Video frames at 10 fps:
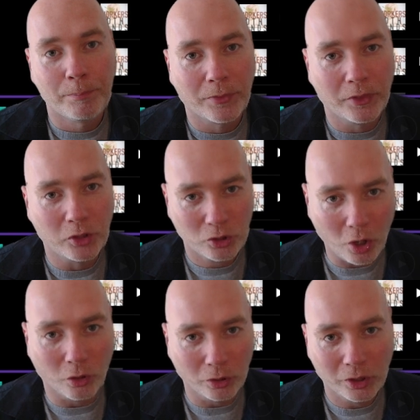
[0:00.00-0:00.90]
the
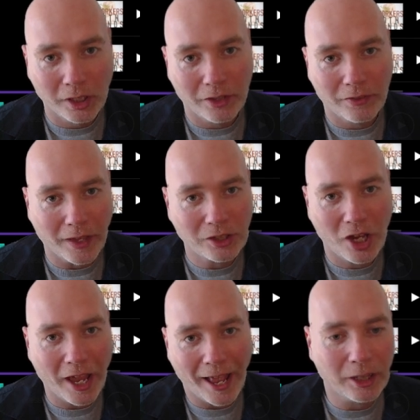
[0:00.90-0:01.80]
song, they
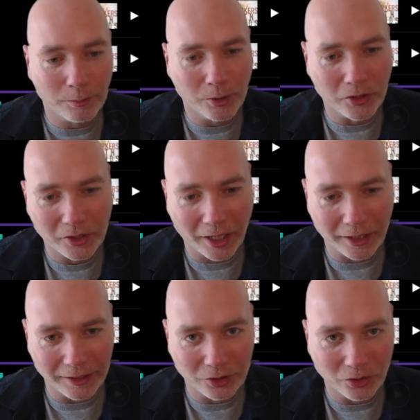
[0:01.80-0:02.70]
share elements, and
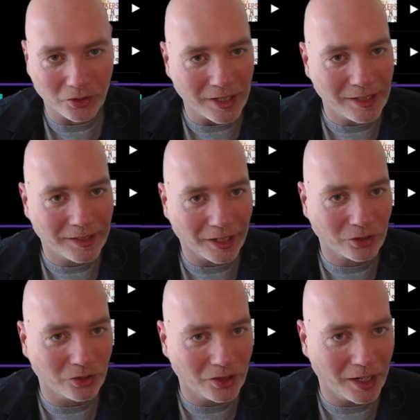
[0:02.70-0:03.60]
it's just these
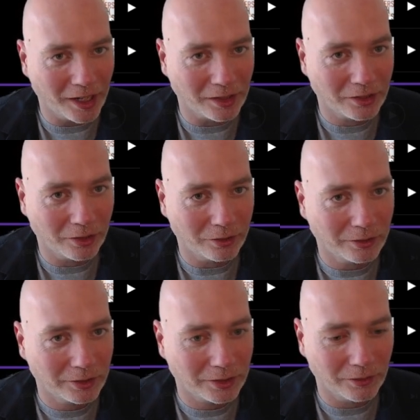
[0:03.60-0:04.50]
sections here. So
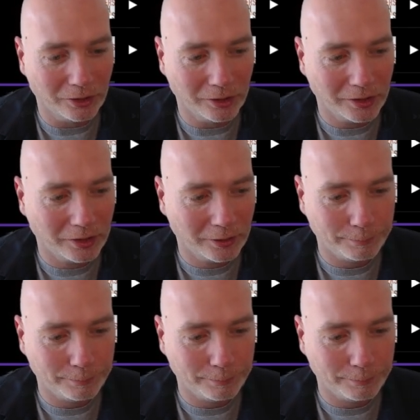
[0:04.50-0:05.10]
let's have a little listen.